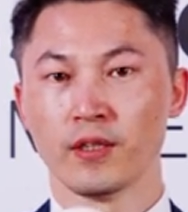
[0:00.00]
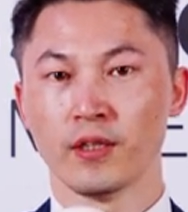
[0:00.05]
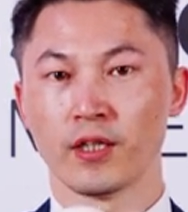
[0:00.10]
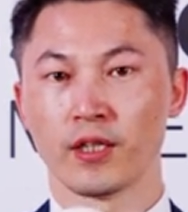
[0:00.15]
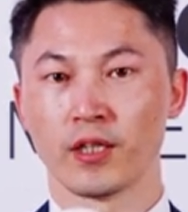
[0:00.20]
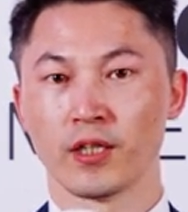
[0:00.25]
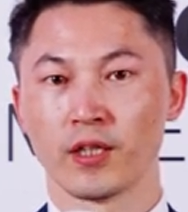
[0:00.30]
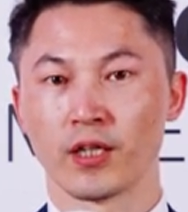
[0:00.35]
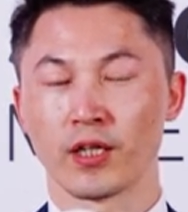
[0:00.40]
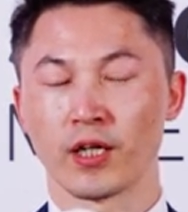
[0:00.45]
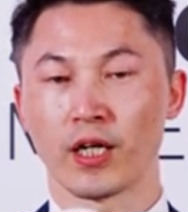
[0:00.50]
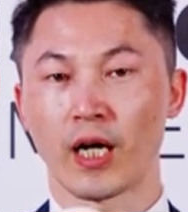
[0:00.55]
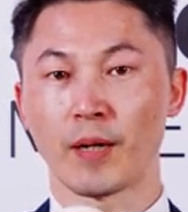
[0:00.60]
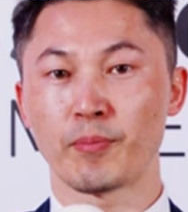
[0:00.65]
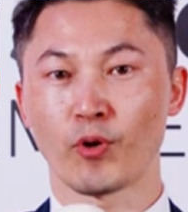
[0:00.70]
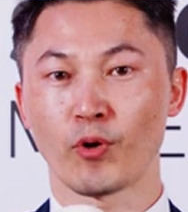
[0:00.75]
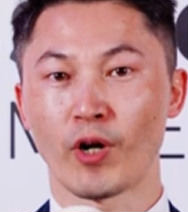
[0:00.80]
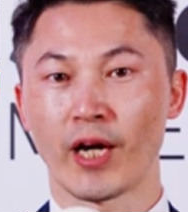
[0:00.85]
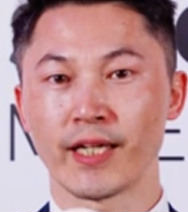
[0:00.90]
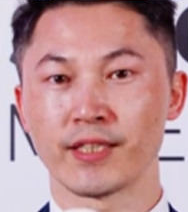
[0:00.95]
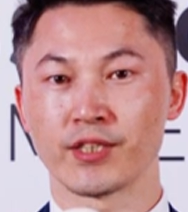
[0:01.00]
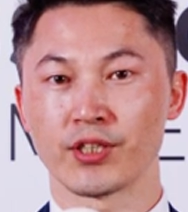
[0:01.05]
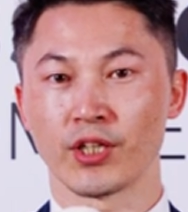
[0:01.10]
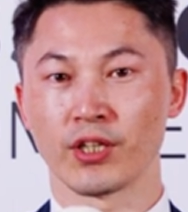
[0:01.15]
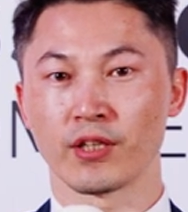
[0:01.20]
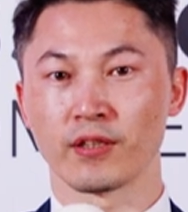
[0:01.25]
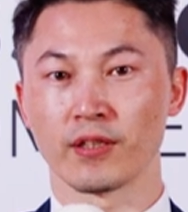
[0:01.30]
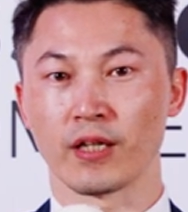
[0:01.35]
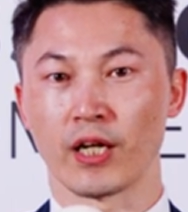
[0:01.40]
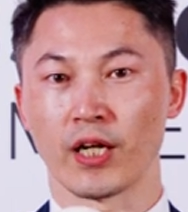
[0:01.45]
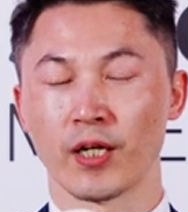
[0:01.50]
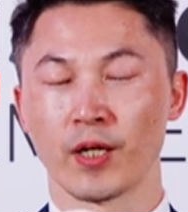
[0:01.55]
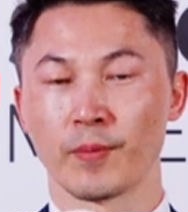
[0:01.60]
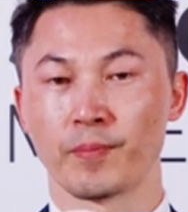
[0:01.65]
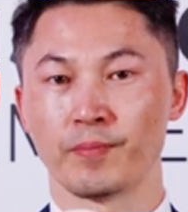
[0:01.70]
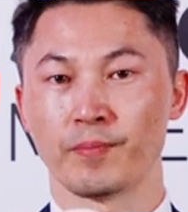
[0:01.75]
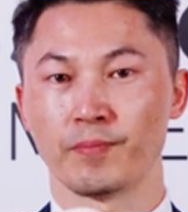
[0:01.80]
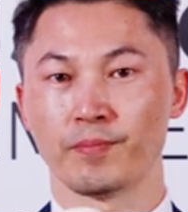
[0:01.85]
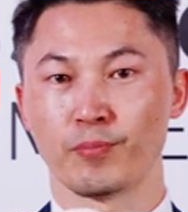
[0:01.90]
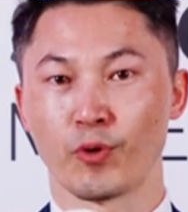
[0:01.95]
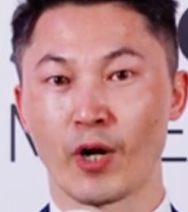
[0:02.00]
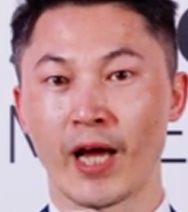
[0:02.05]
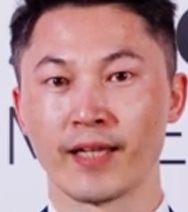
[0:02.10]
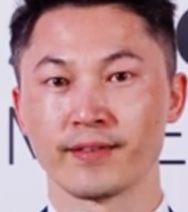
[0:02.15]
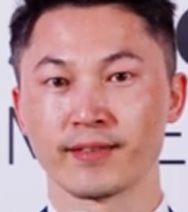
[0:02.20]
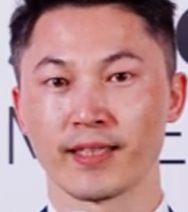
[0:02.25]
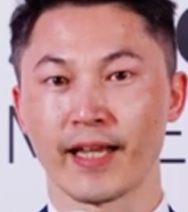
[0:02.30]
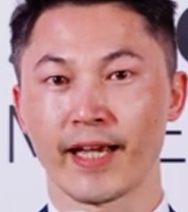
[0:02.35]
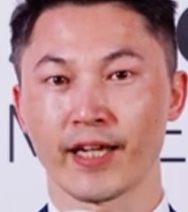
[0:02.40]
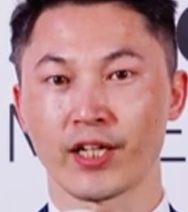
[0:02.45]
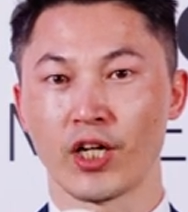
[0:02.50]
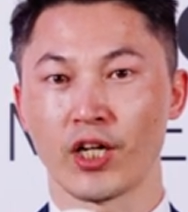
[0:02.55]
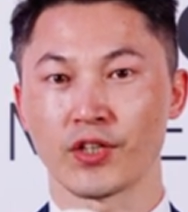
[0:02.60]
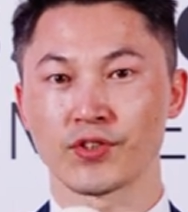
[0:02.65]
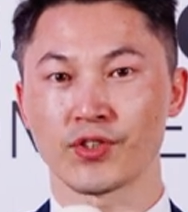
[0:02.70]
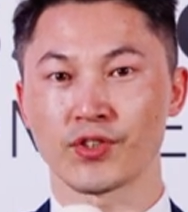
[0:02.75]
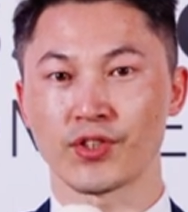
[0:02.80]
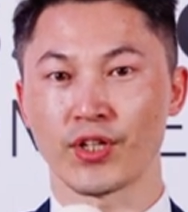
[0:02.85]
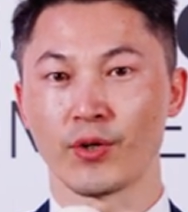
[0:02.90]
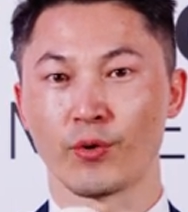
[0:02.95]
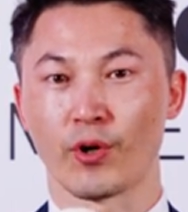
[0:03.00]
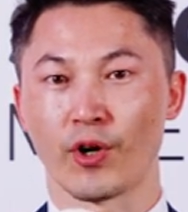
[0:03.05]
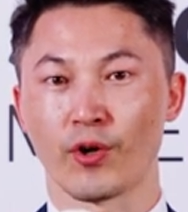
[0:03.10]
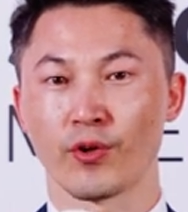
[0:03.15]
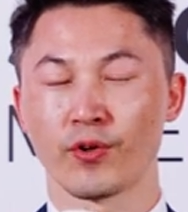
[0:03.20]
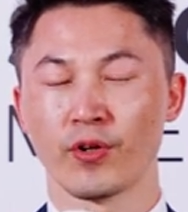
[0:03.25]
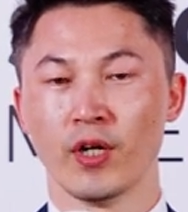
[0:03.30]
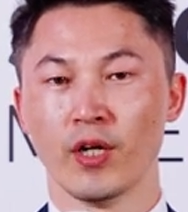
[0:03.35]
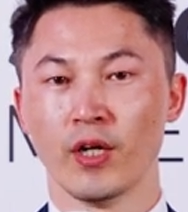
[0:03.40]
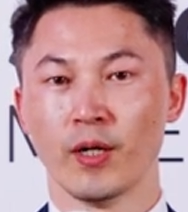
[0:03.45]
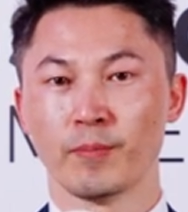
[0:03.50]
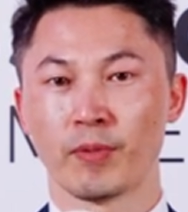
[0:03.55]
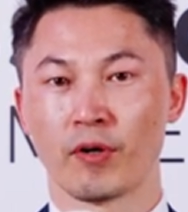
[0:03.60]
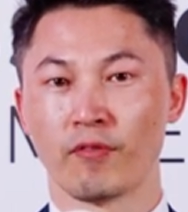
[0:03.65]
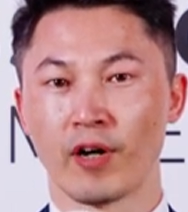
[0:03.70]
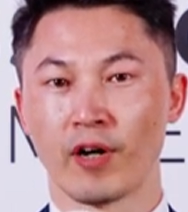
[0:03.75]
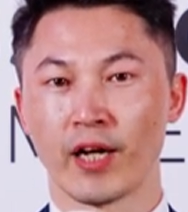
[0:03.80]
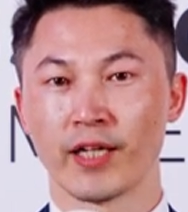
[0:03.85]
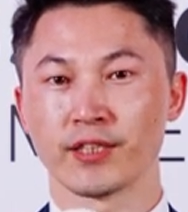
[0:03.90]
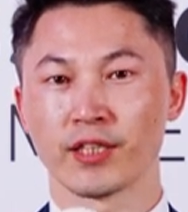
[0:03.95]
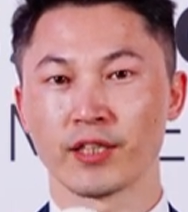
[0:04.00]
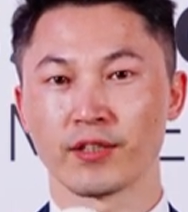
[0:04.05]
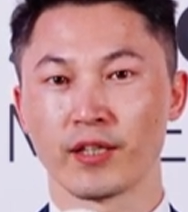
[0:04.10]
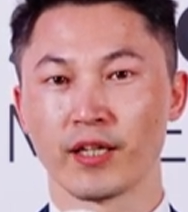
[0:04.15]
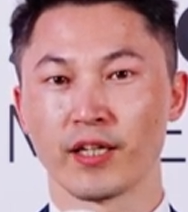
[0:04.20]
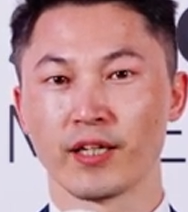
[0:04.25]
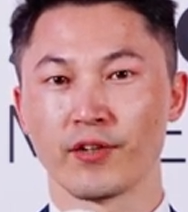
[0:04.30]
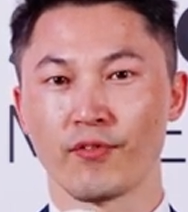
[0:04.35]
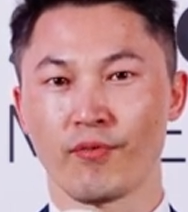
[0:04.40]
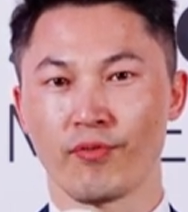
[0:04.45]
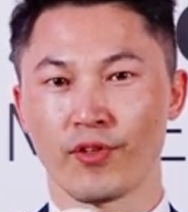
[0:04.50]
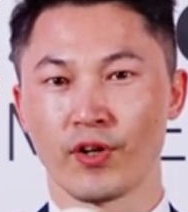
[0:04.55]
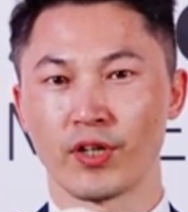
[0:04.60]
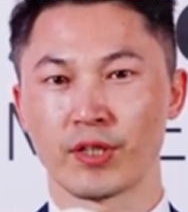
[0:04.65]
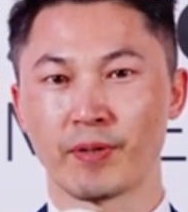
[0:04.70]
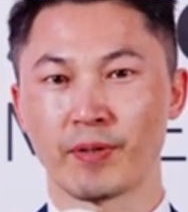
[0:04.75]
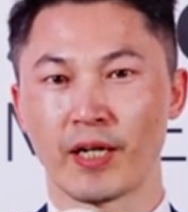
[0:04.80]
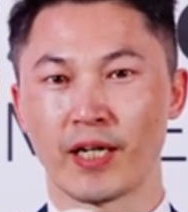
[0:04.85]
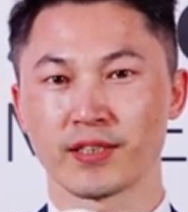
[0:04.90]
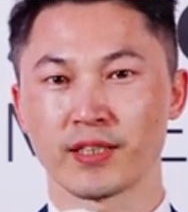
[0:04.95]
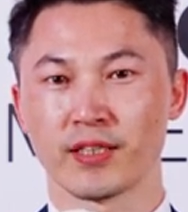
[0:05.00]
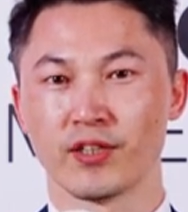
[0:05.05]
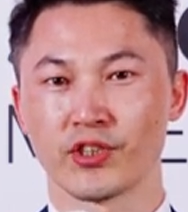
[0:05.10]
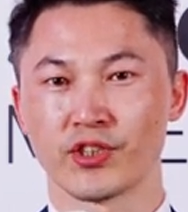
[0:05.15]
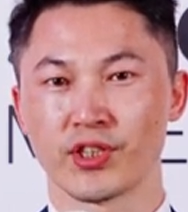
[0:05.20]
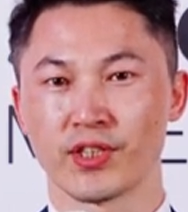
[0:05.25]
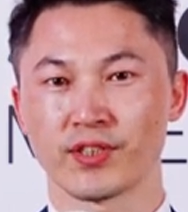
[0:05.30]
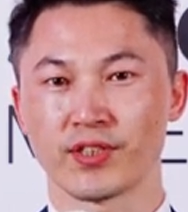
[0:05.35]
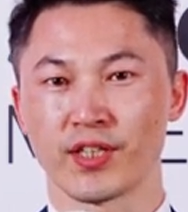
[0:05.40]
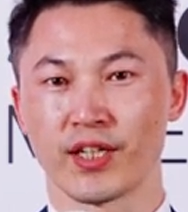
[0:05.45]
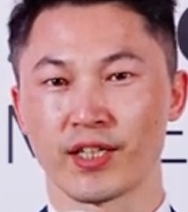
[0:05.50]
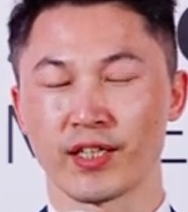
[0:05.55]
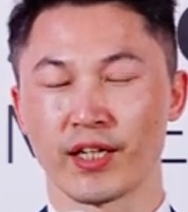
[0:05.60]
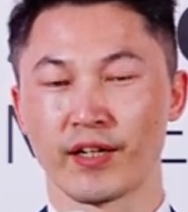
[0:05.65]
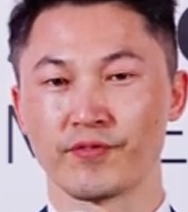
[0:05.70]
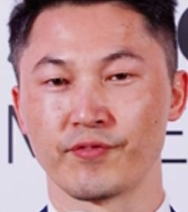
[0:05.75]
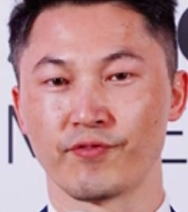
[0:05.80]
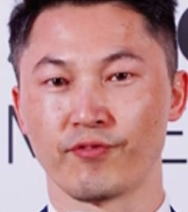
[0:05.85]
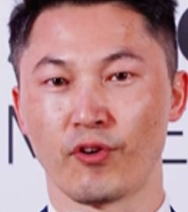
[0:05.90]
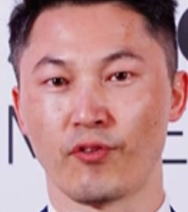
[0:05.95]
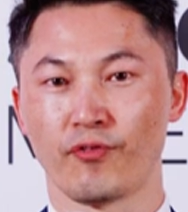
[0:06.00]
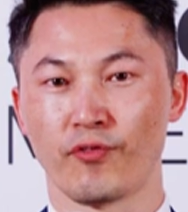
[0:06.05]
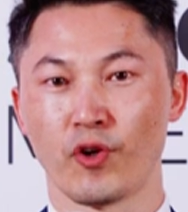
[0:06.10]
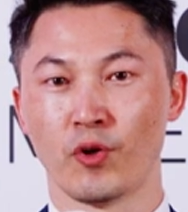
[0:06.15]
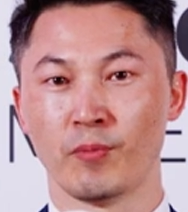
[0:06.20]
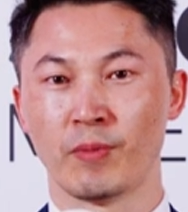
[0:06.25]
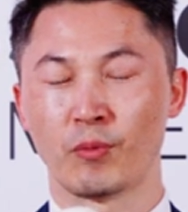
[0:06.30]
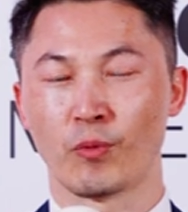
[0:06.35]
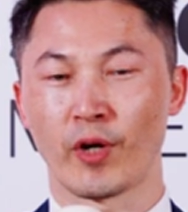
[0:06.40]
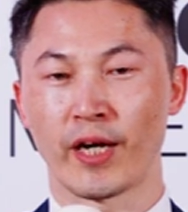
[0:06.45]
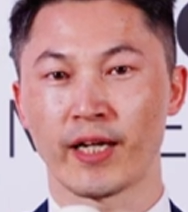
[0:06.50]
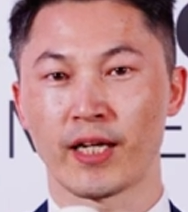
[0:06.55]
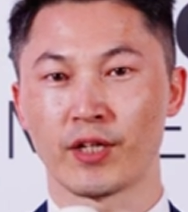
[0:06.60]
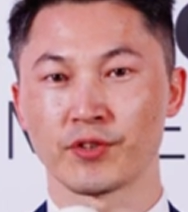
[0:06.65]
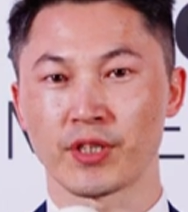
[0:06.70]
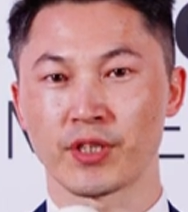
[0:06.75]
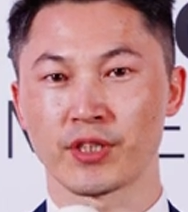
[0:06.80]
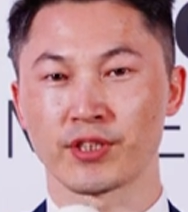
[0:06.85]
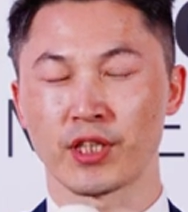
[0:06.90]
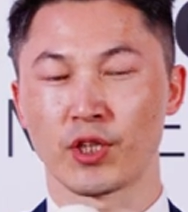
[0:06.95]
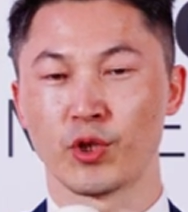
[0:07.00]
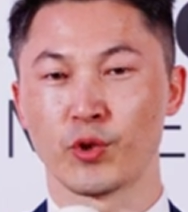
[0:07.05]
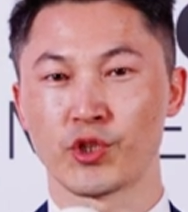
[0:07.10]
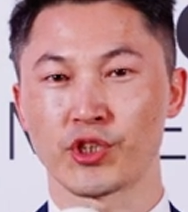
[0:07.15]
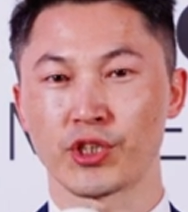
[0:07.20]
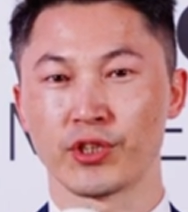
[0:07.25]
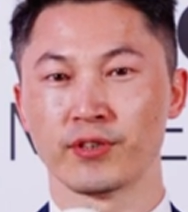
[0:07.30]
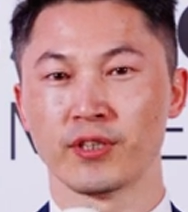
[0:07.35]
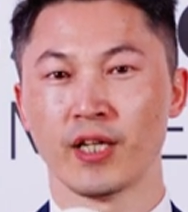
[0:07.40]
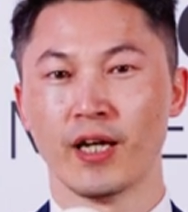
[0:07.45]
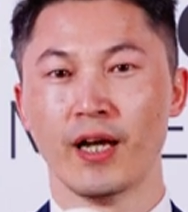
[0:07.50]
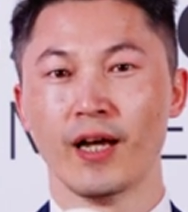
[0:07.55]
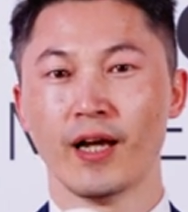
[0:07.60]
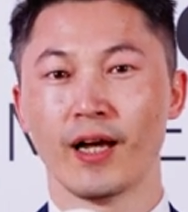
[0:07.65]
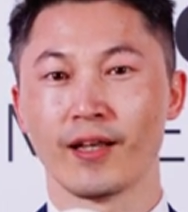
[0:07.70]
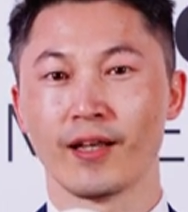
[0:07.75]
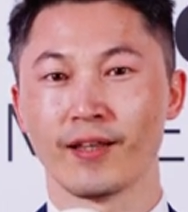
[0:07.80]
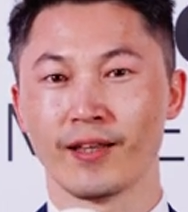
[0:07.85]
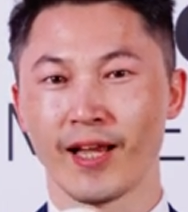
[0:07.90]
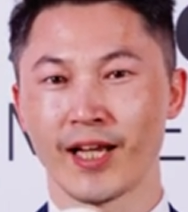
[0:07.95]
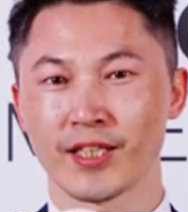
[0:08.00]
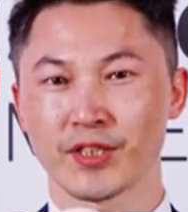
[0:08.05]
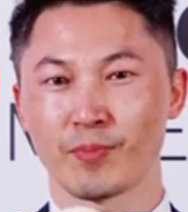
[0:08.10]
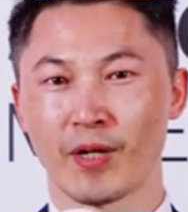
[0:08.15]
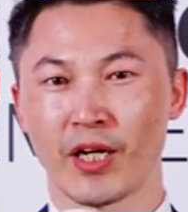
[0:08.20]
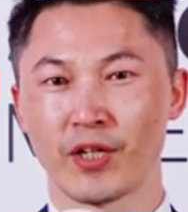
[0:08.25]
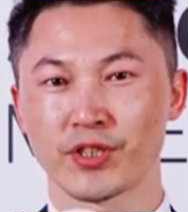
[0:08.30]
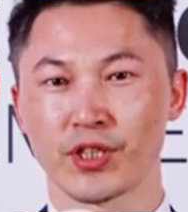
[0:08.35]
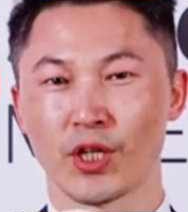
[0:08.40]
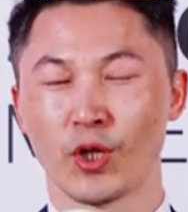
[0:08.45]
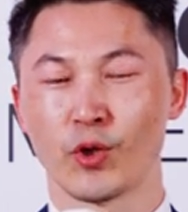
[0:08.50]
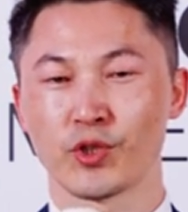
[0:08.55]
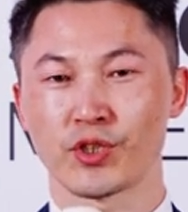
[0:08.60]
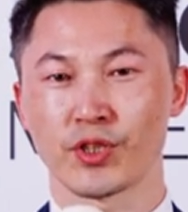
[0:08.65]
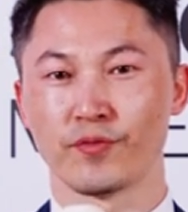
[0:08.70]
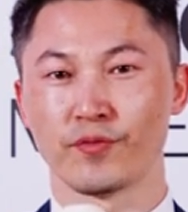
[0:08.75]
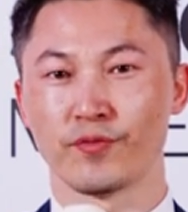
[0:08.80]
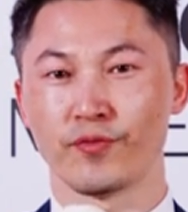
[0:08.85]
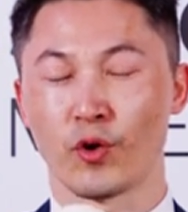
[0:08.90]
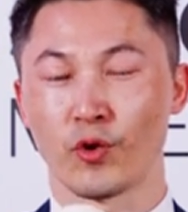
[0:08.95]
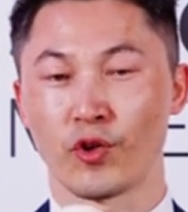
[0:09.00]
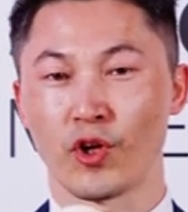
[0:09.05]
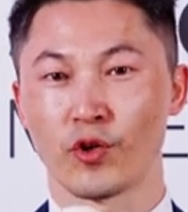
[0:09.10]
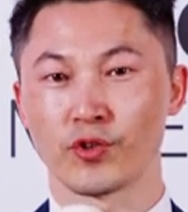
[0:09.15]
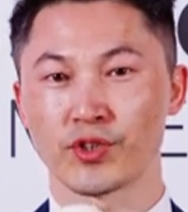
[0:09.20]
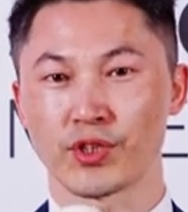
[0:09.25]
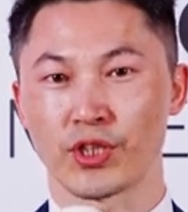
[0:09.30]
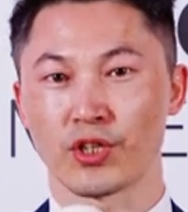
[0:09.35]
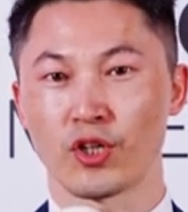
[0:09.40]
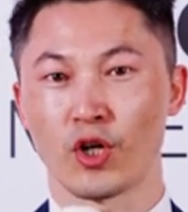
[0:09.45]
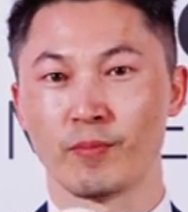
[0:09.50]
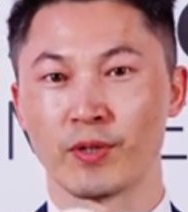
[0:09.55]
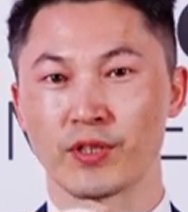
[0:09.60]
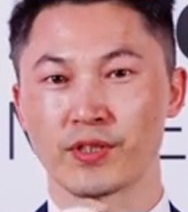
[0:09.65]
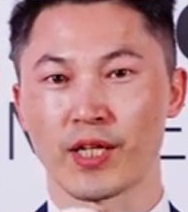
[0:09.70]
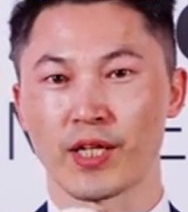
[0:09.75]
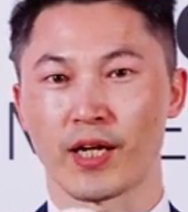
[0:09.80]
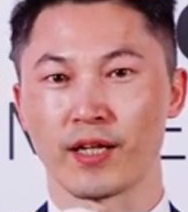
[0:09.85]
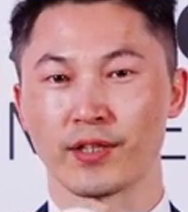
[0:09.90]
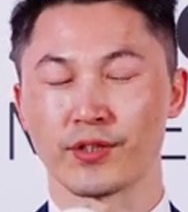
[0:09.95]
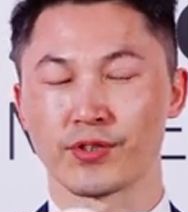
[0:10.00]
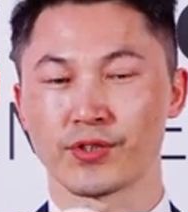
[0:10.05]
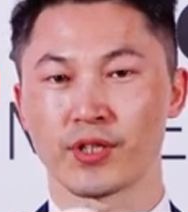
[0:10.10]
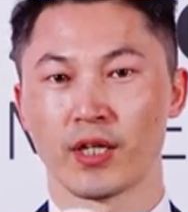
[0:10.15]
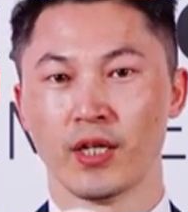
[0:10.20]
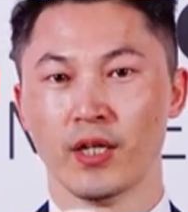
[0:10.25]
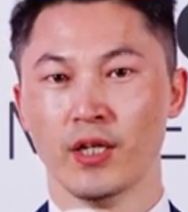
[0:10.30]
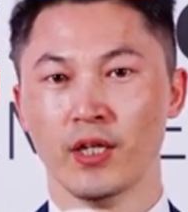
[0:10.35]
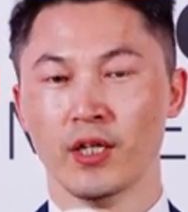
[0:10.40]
uprising brand like us, Cirro, providing the third-party logistic and fulfillment warehousing solution and last-mile solution for those e-commerce sellers.